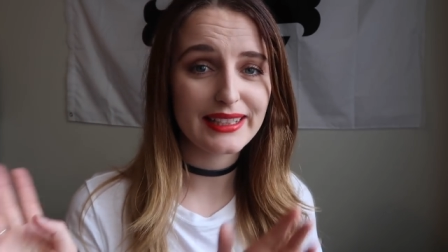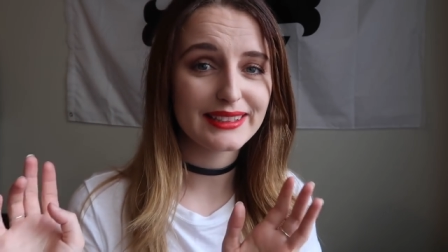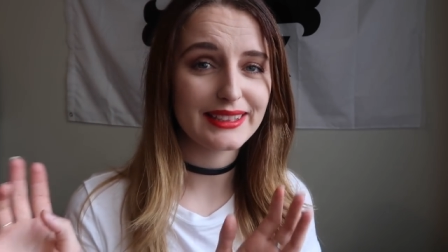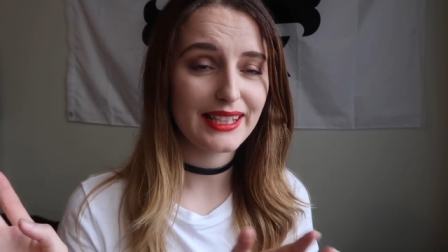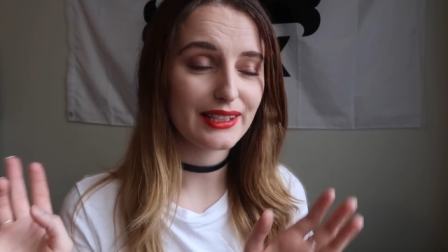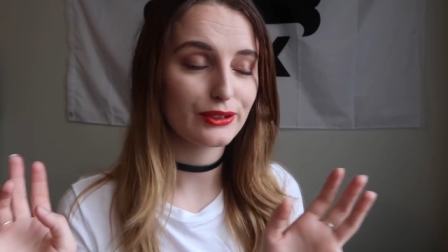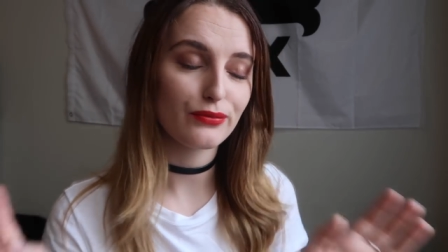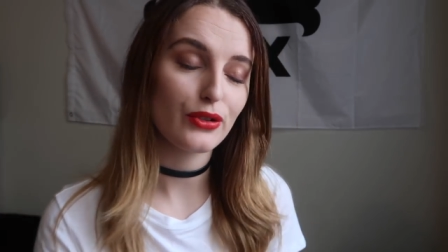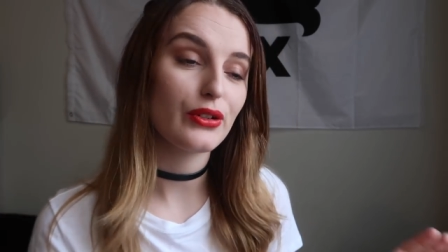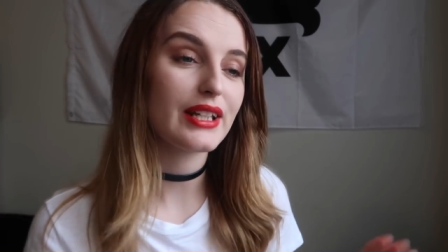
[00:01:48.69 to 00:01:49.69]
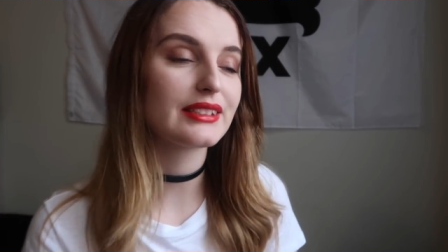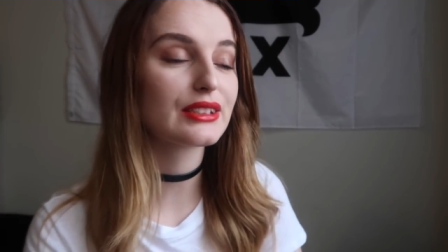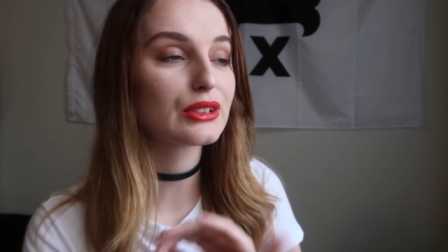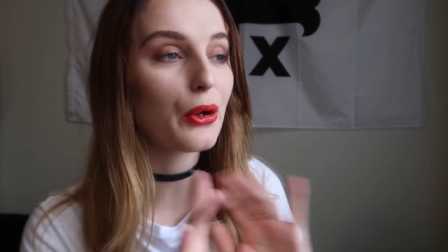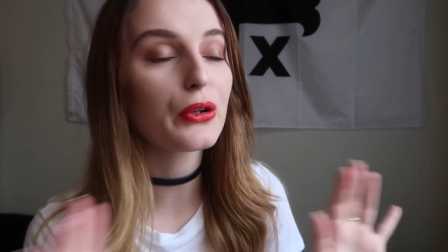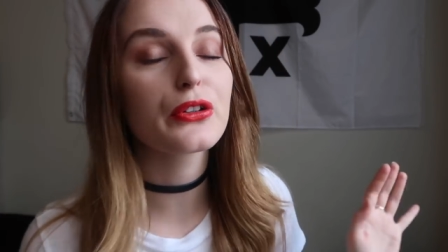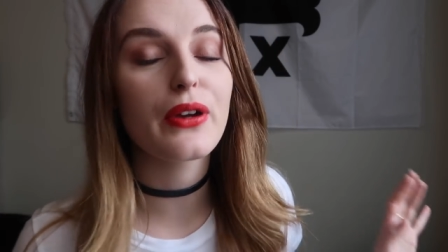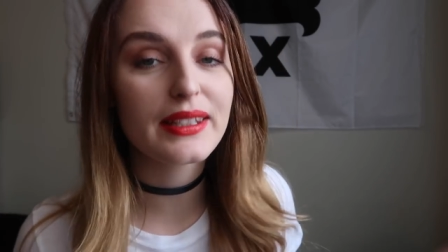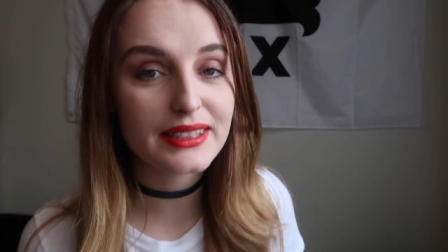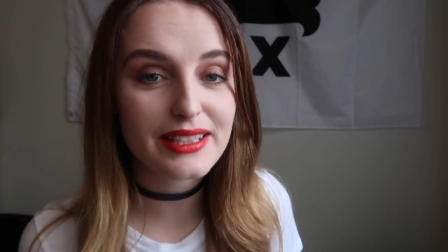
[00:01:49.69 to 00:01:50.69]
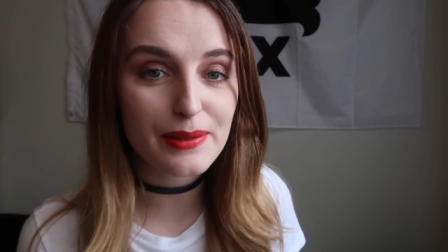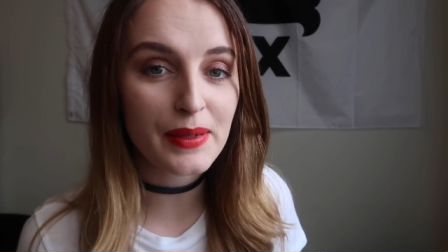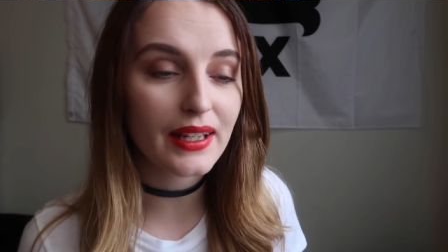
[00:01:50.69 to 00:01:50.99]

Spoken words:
is seen as rude. It's so crazy to